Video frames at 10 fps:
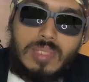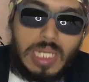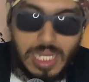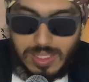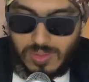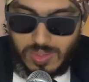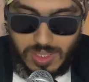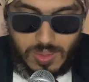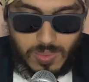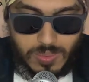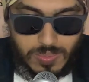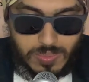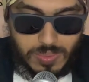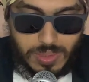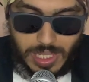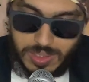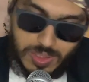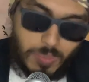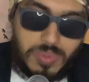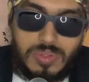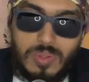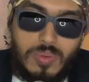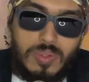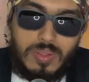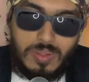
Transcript: And I'll see you next episode.